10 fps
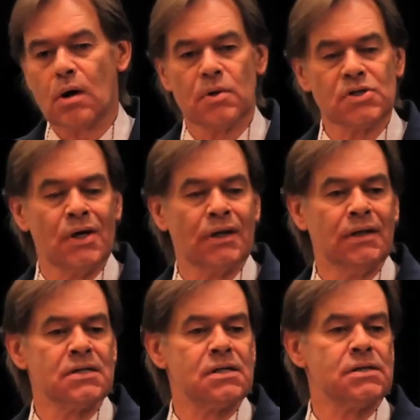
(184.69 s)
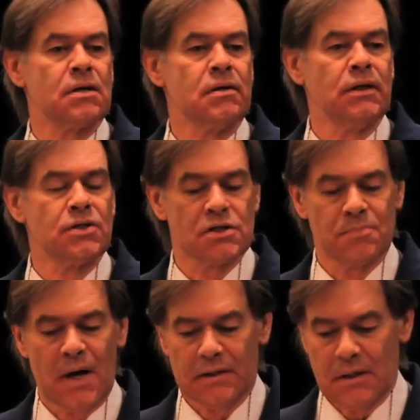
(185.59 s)
was not necessary. They just
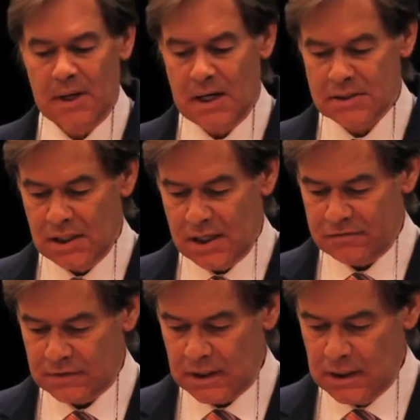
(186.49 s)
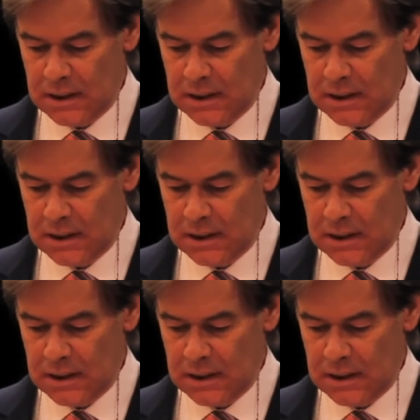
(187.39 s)
packed their bags and left.